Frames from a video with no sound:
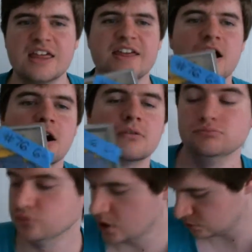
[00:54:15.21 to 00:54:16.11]
They are,
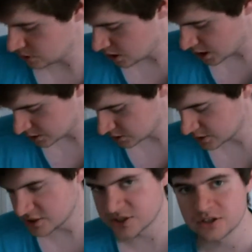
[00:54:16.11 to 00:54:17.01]
oh gosh,
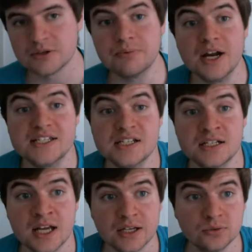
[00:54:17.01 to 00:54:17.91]
I just showed the price,
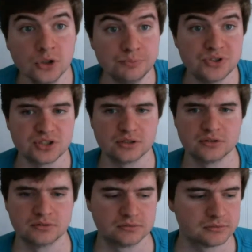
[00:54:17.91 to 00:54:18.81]
didn't I? Whoops.
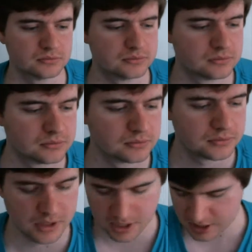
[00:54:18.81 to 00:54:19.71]

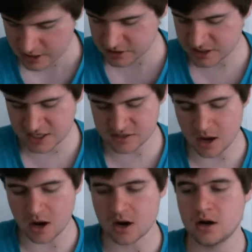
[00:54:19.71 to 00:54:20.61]
So these
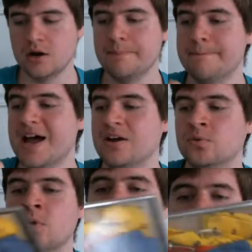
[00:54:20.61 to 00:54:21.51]
are by
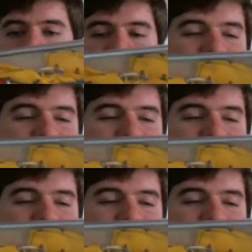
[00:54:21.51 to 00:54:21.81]
Rolf's.